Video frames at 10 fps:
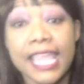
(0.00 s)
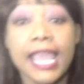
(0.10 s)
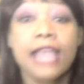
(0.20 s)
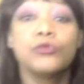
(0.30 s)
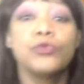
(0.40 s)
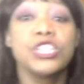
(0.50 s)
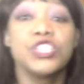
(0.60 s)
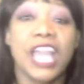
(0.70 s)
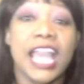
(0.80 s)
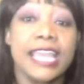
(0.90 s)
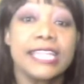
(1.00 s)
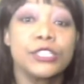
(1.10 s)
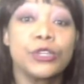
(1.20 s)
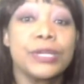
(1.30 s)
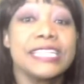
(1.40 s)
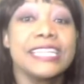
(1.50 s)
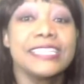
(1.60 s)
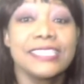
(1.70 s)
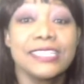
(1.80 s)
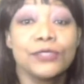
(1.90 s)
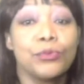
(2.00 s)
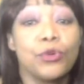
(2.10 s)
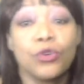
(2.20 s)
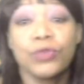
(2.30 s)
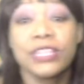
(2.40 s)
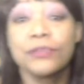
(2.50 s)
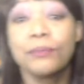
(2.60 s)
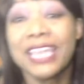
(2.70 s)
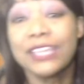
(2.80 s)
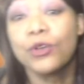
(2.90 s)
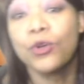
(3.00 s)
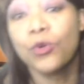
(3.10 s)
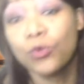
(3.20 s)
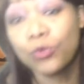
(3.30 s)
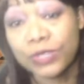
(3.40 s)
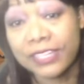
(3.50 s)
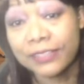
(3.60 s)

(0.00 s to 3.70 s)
I wish I had connected more with my own.